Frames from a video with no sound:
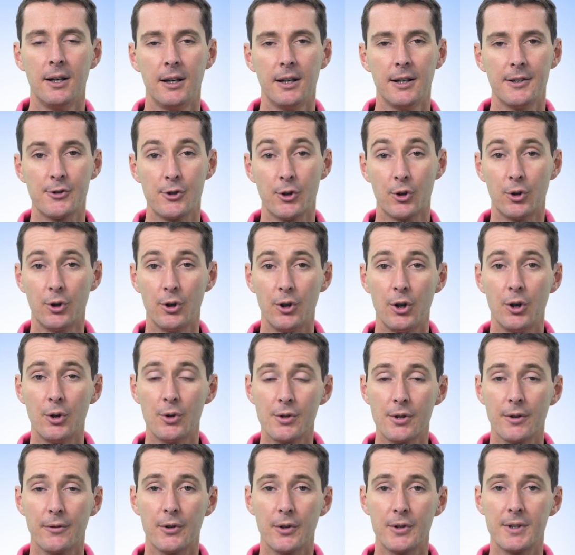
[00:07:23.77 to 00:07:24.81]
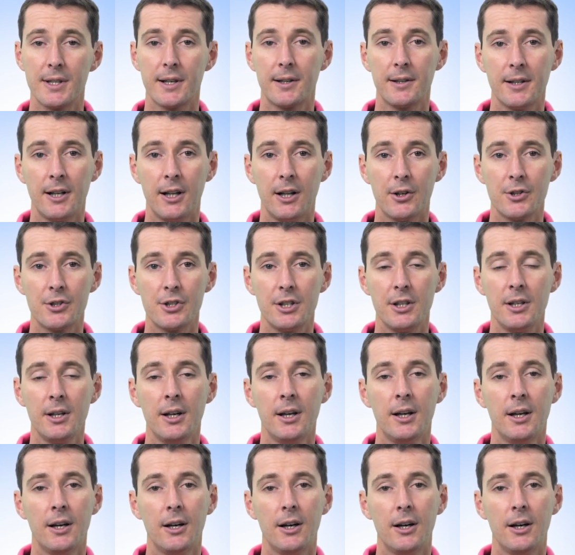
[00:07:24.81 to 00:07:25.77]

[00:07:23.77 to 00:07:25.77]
it's a good use of the technology.